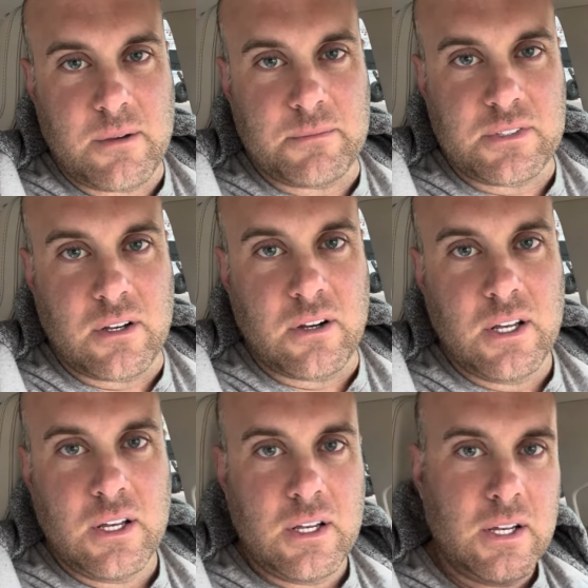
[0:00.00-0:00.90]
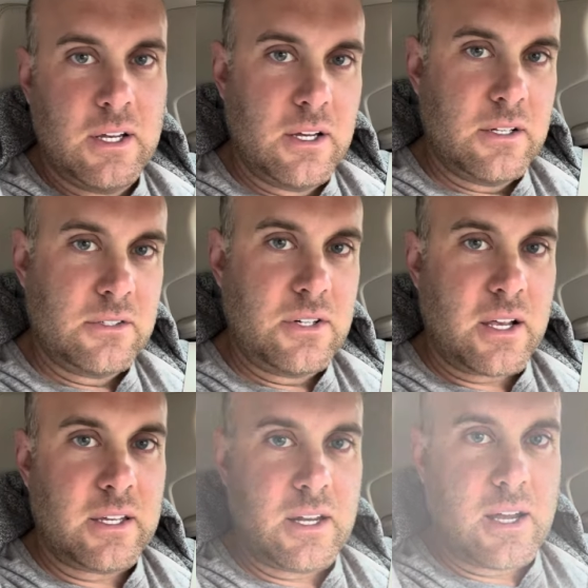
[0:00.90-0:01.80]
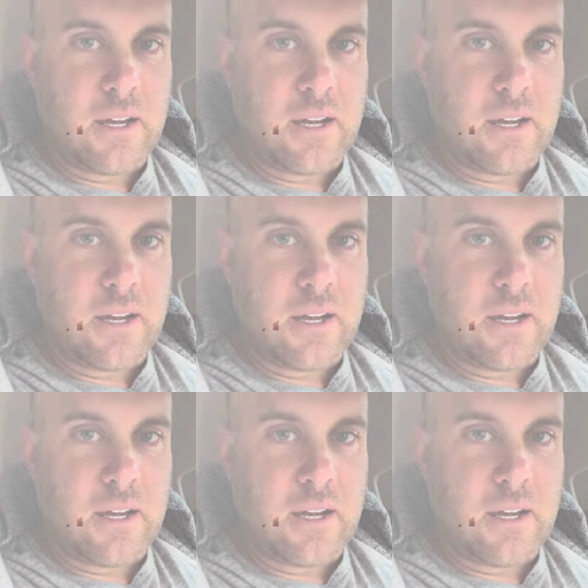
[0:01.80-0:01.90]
So check it out.